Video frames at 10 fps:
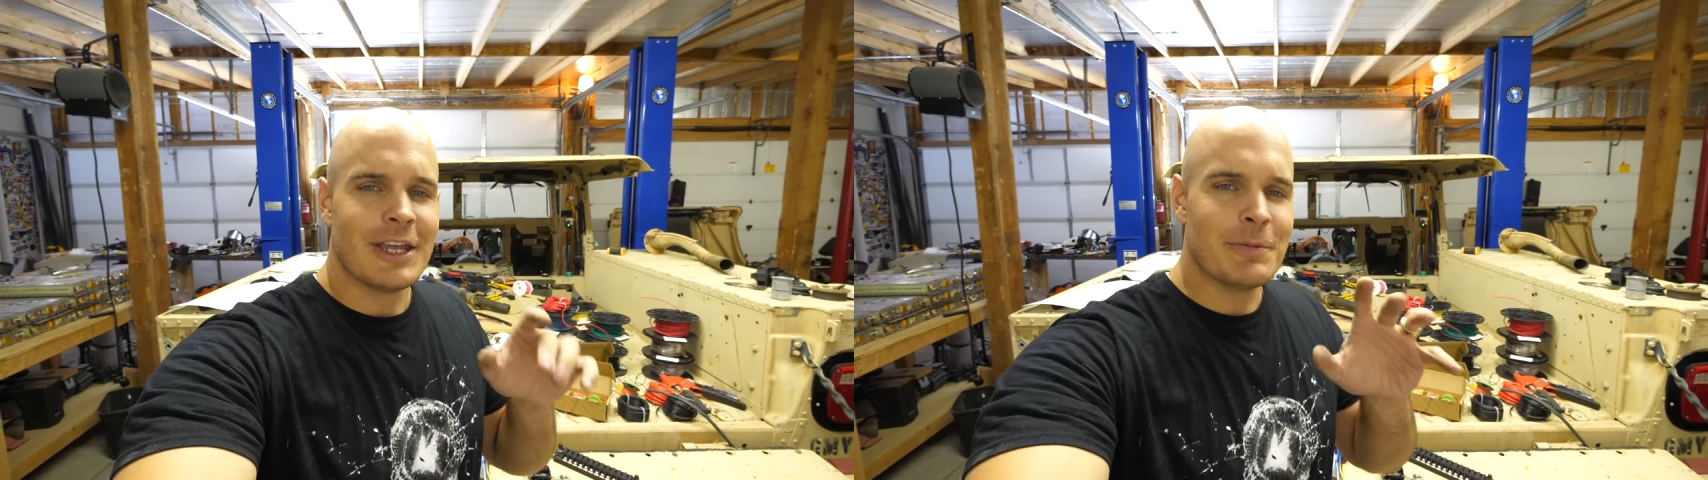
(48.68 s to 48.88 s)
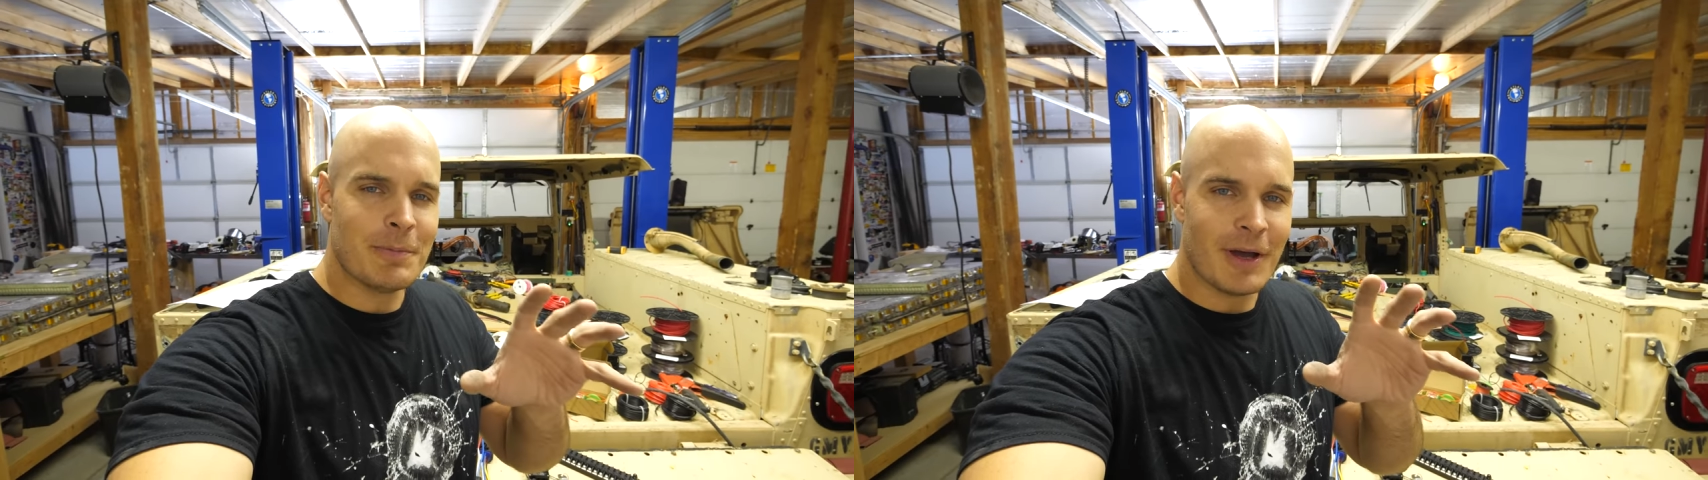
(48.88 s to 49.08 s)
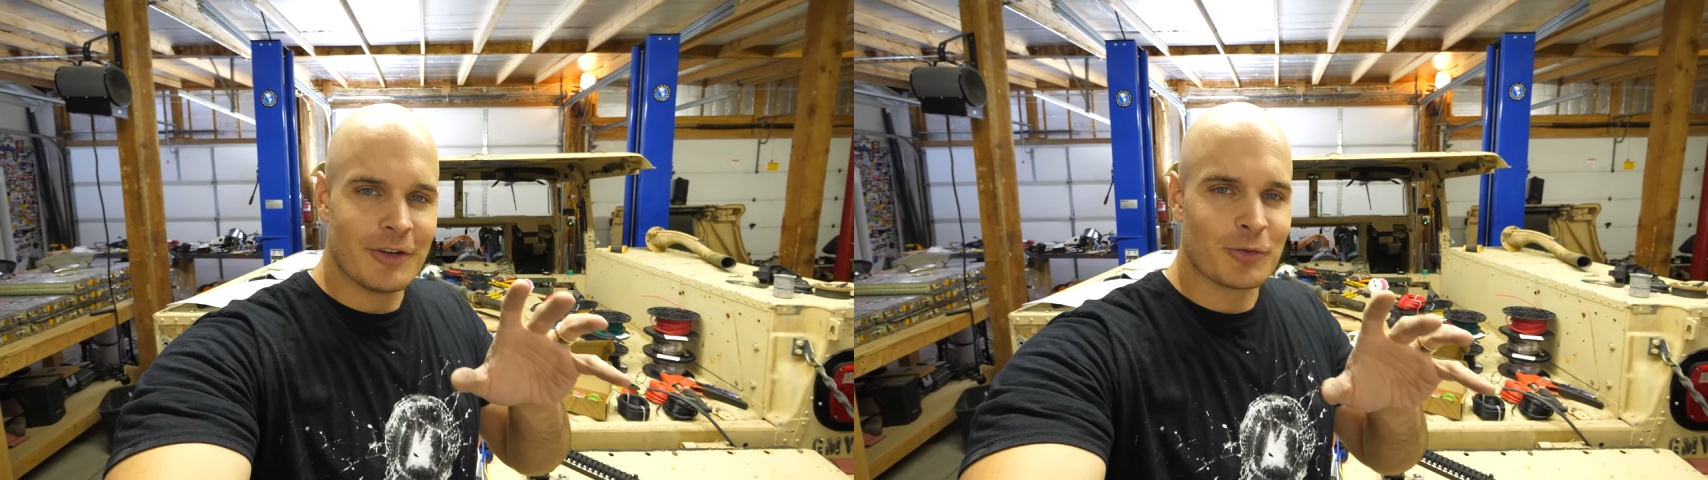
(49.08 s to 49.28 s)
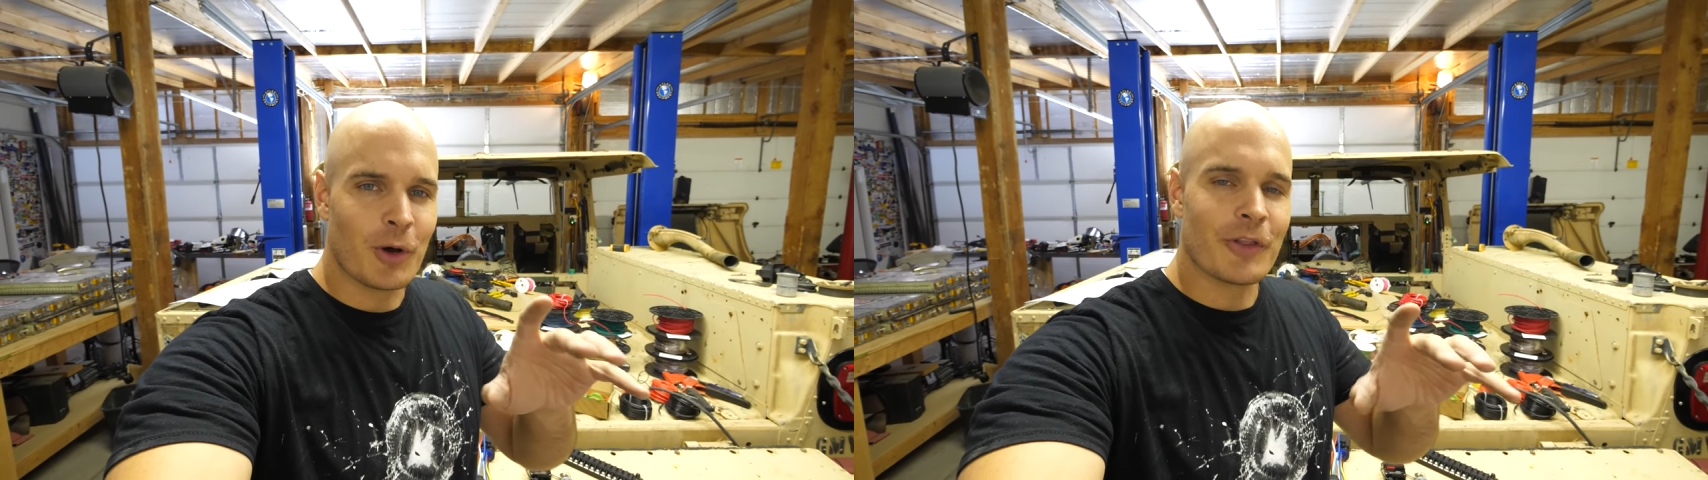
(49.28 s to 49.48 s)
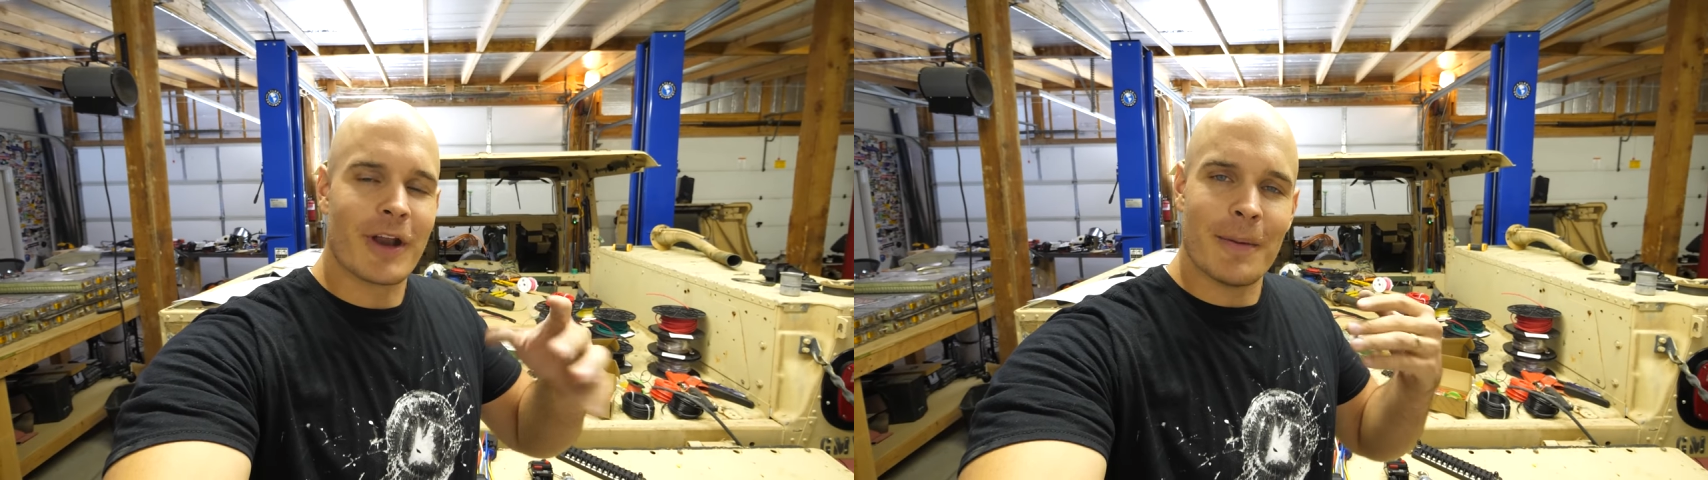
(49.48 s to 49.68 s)
Keep in mind as
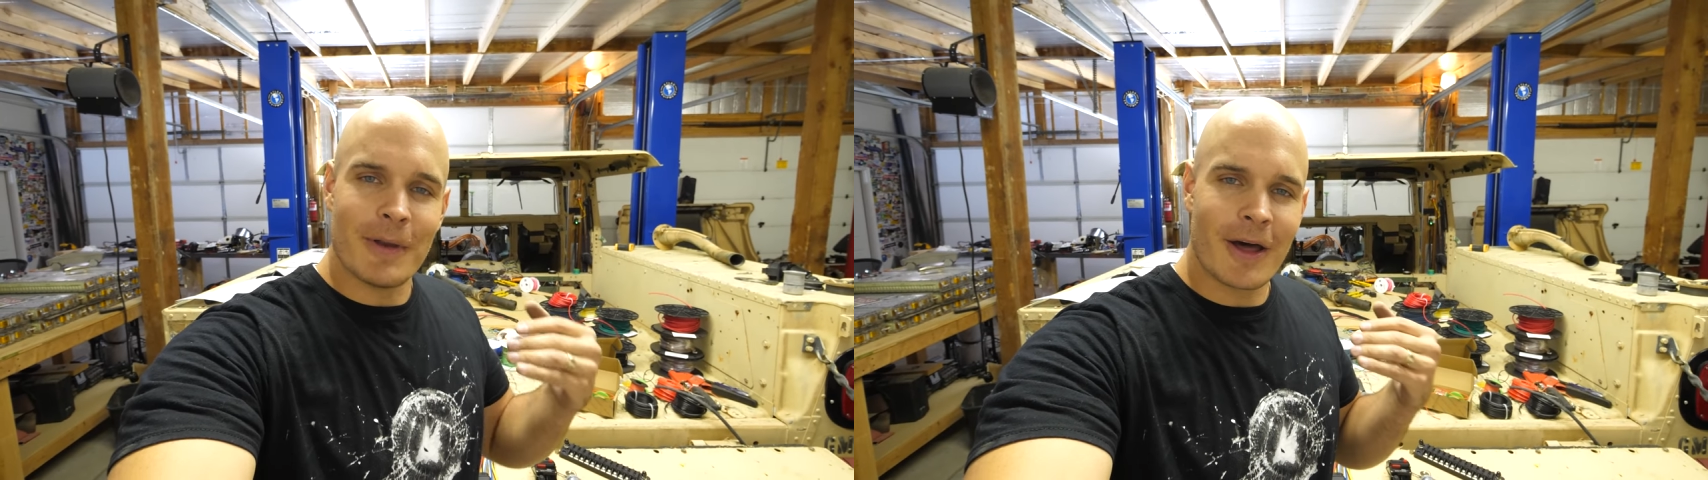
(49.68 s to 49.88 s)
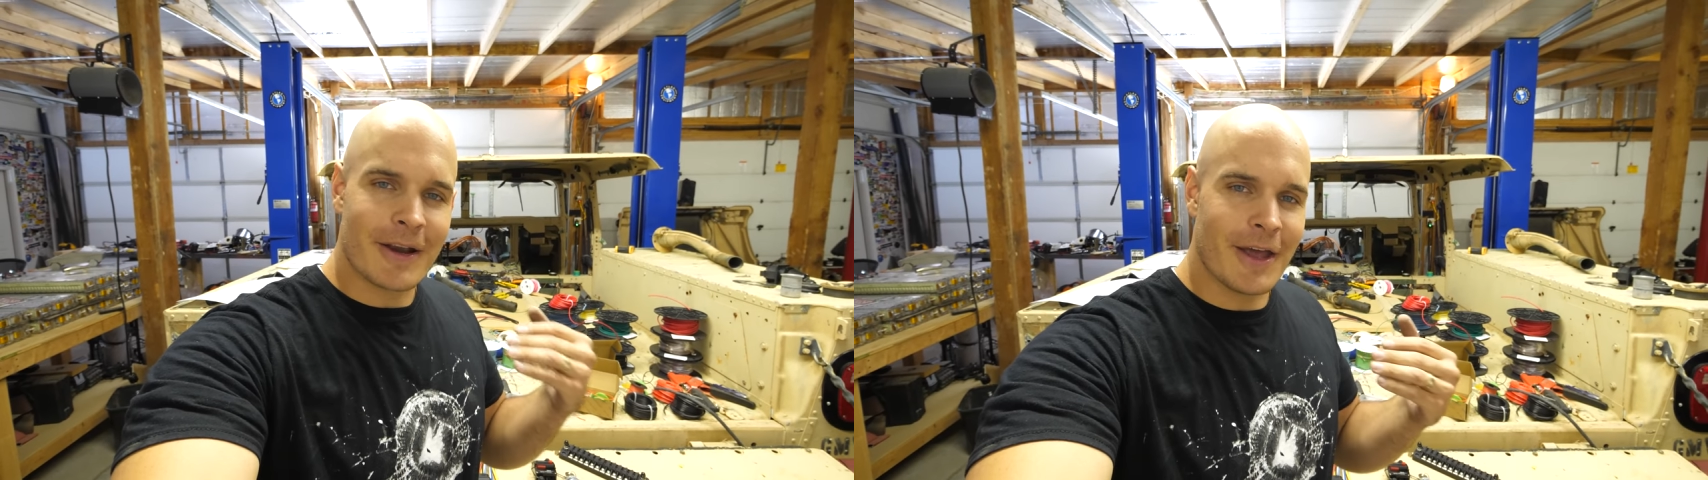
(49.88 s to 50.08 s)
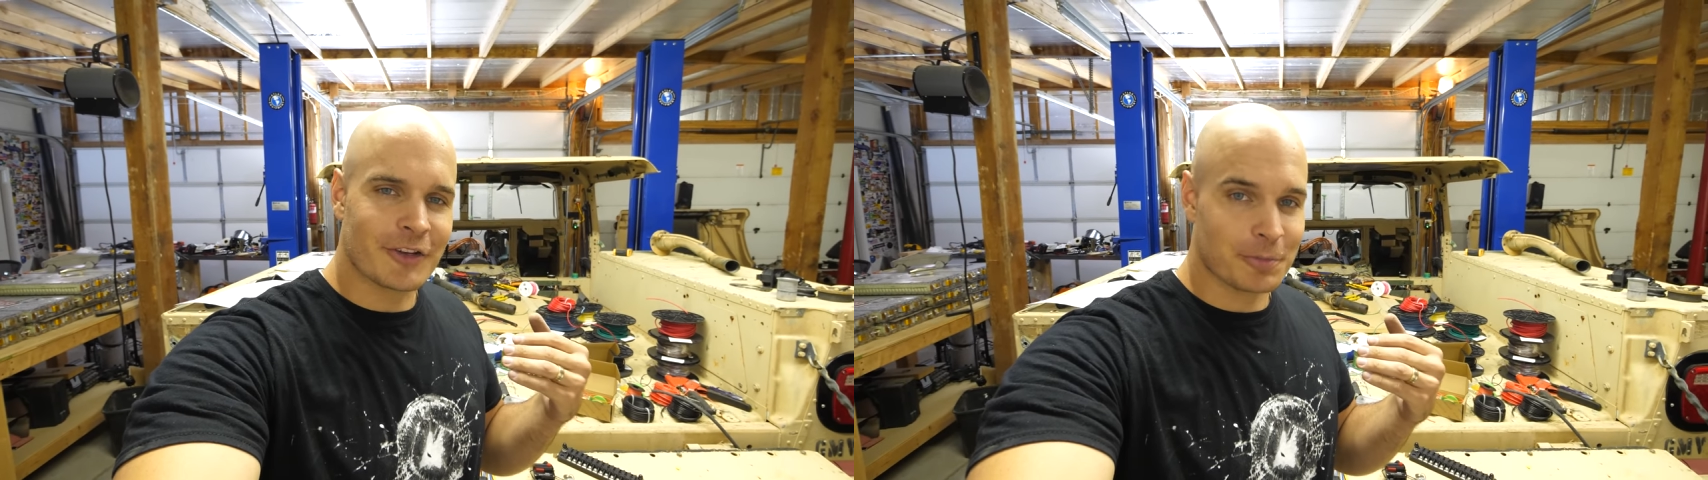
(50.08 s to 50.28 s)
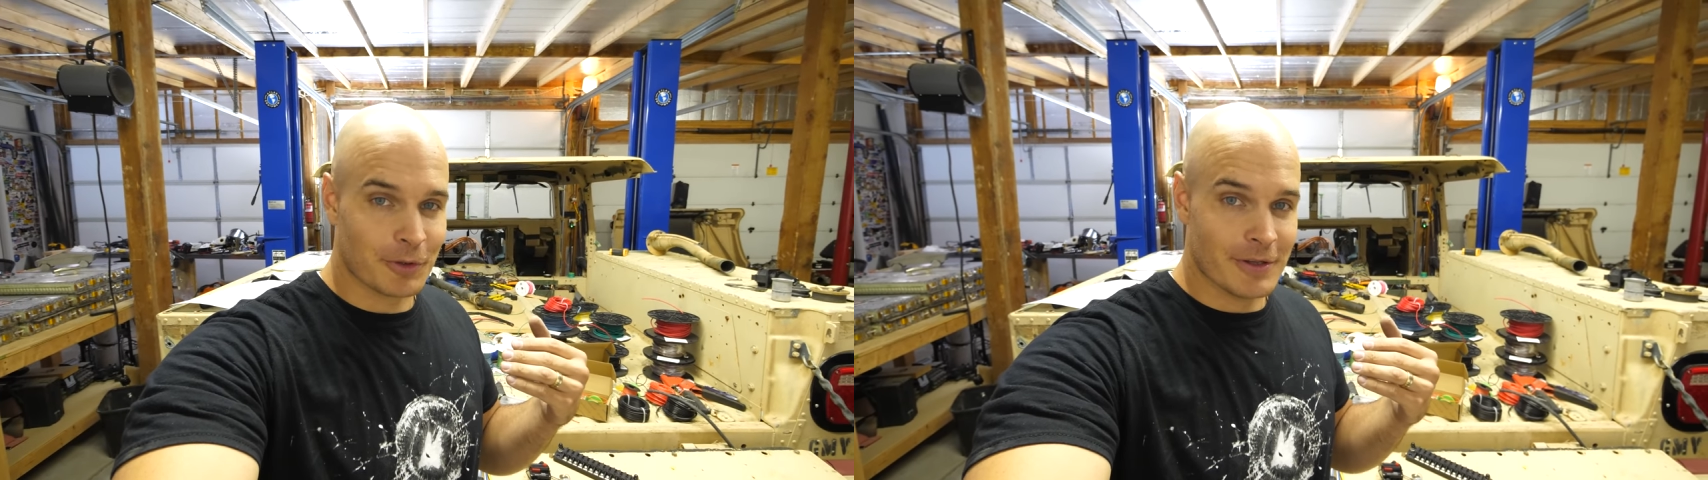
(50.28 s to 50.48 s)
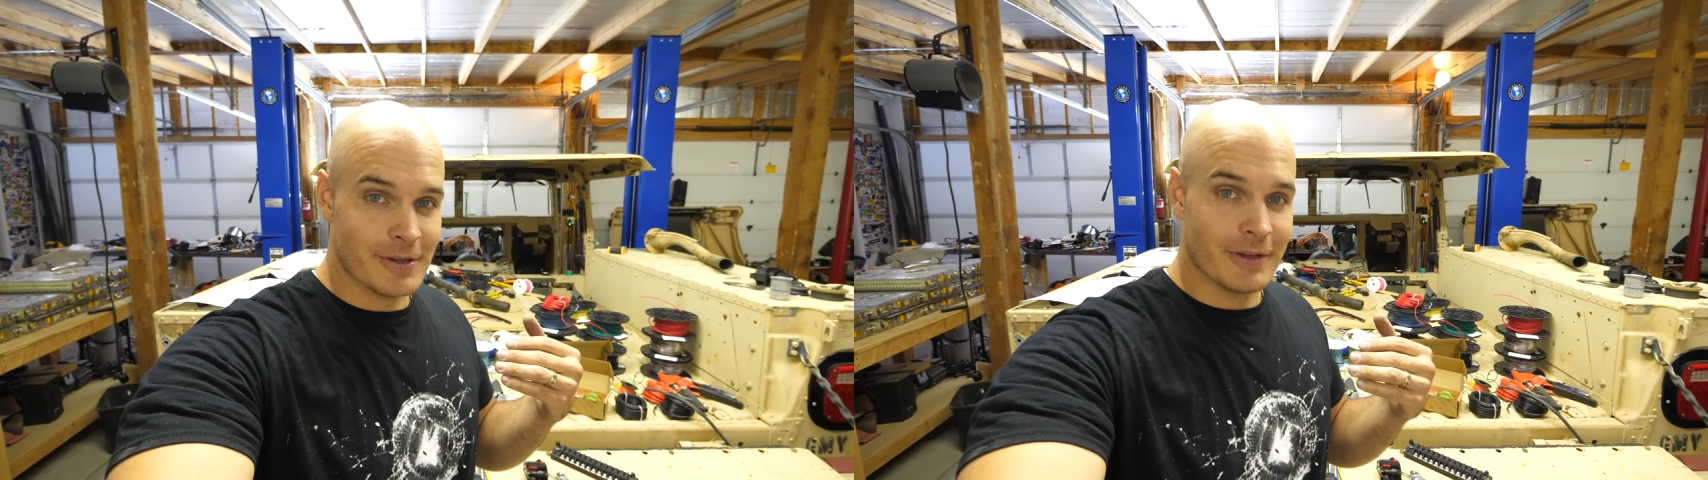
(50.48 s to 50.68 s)
well that I'm not an
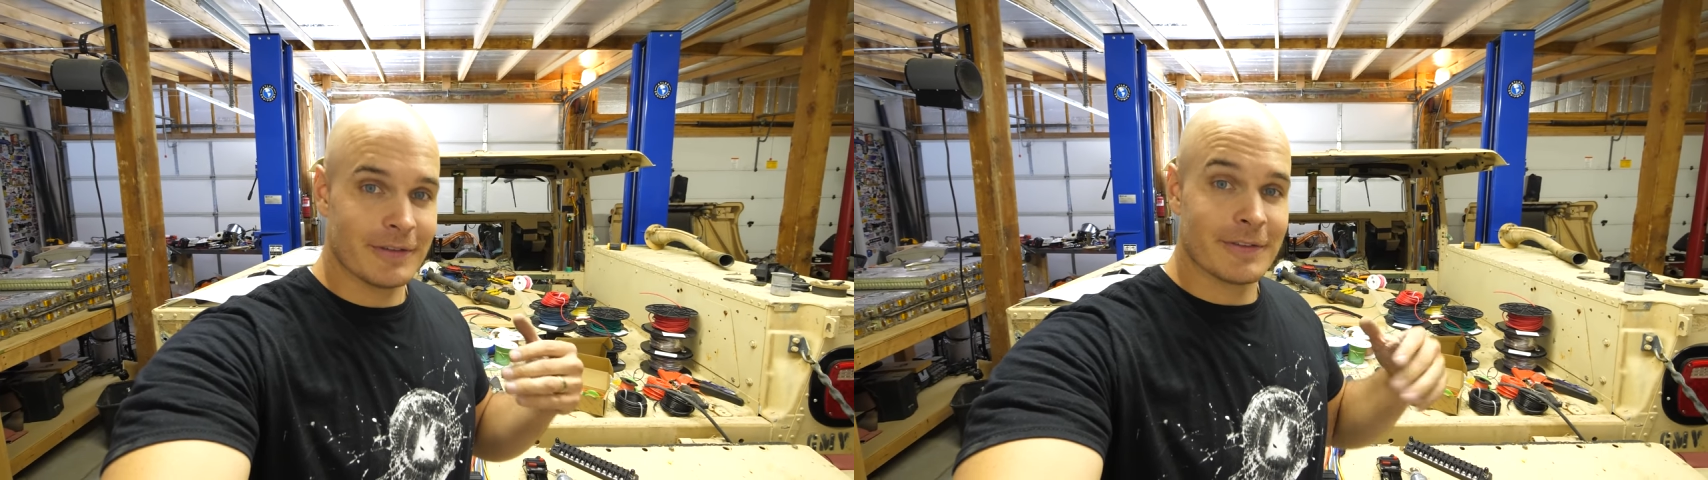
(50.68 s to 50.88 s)
expert in this.